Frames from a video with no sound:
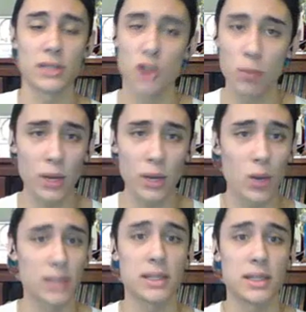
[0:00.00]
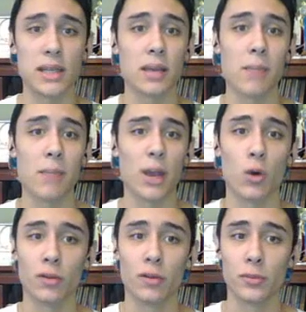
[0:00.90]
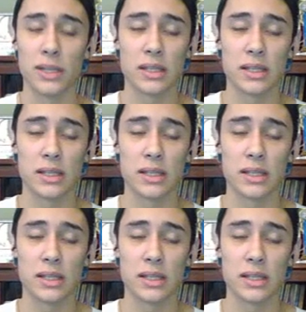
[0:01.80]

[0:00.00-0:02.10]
Nobody wants to take a Mega Horn from this